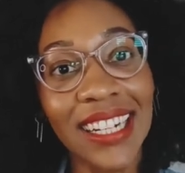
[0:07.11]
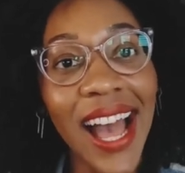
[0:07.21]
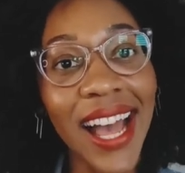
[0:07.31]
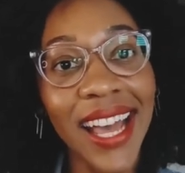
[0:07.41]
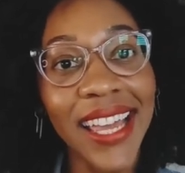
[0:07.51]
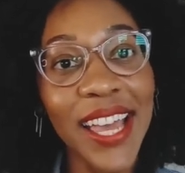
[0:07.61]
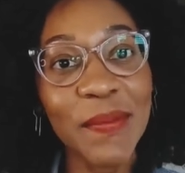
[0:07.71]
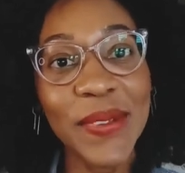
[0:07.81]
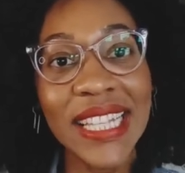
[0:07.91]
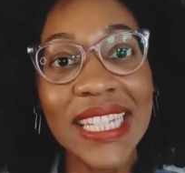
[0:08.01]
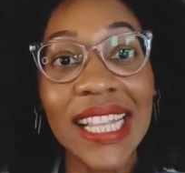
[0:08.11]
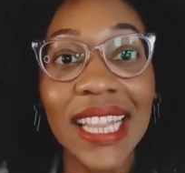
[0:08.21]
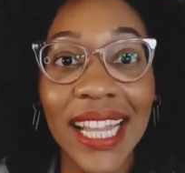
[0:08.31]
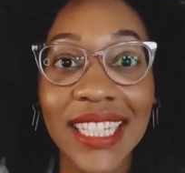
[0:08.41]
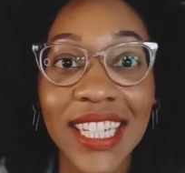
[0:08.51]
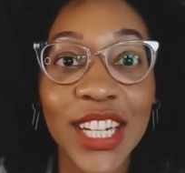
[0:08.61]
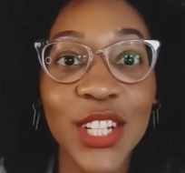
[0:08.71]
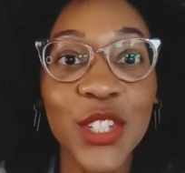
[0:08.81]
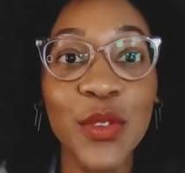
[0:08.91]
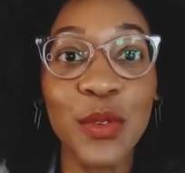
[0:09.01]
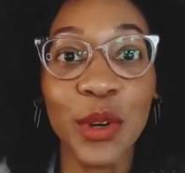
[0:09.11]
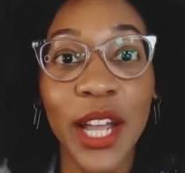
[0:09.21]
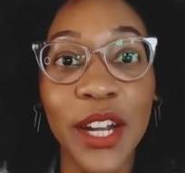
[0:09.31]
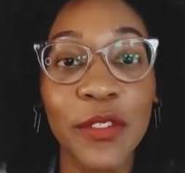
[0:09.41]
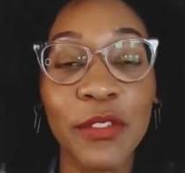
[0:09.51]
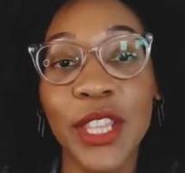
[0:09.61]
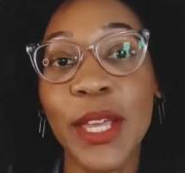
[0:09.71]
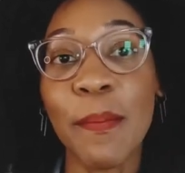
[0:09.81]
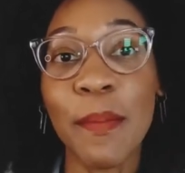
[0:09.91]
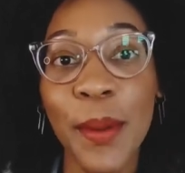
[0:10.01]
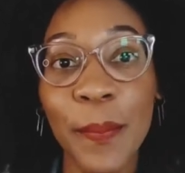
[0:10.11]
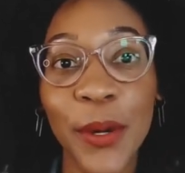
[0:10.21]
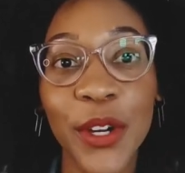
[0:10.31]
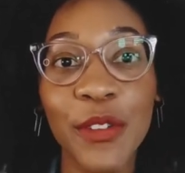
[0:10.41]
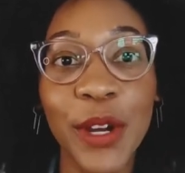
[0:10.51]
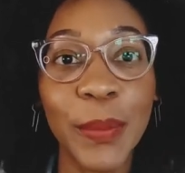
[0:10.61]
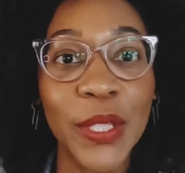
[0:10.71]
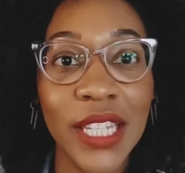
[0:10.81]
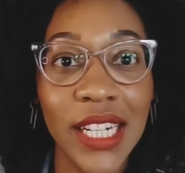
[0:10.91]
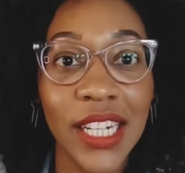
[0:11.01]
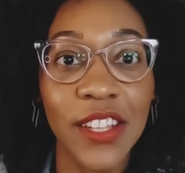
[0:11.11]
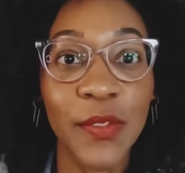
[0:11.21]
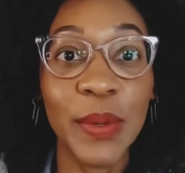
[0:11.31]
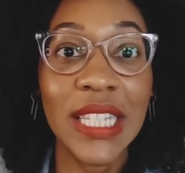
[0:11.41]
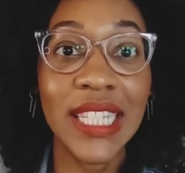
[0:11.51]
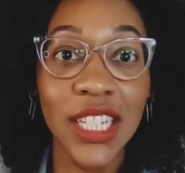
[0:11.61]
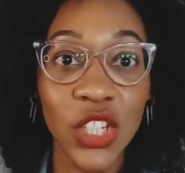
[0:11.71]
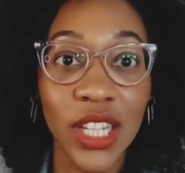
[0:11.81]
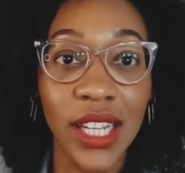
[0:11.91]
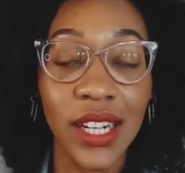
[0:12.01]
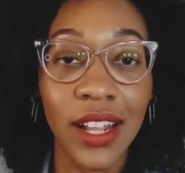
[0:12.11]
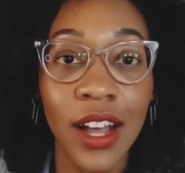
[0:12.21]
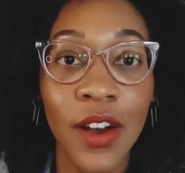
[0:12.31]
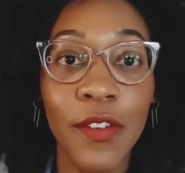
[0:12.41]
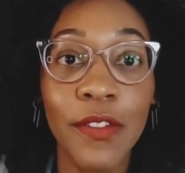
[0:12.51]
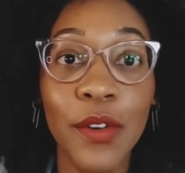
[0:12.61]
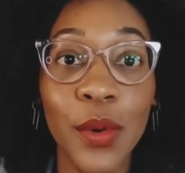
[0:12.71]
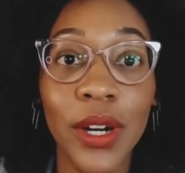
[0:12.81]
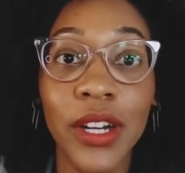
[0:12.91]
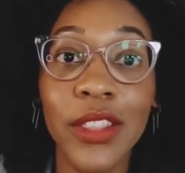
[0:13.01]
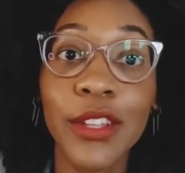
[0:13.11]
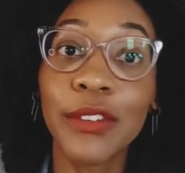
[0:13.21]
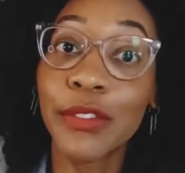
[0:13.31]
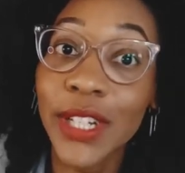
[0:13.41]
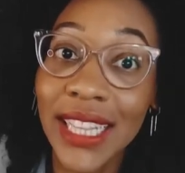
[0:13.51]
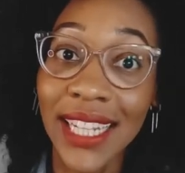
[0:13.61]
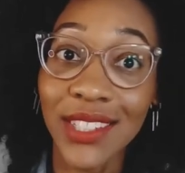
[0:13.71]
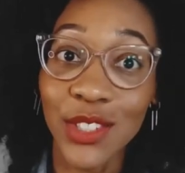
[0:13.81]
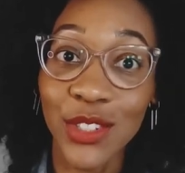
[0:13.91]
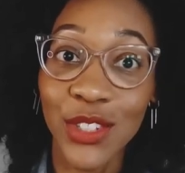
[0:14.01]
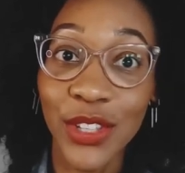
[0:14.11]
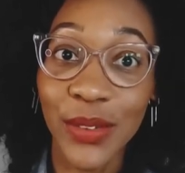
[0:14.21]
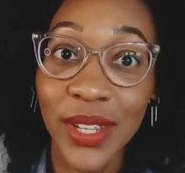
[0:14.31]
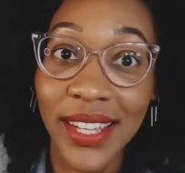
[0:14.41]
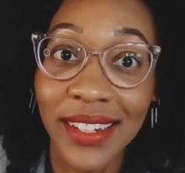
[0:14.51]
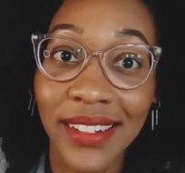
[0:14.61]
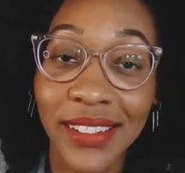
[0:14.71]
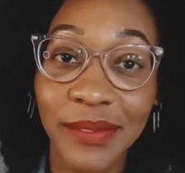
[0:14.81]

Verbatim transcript: I have been selected to run for the member representative position for the Freelancers Union.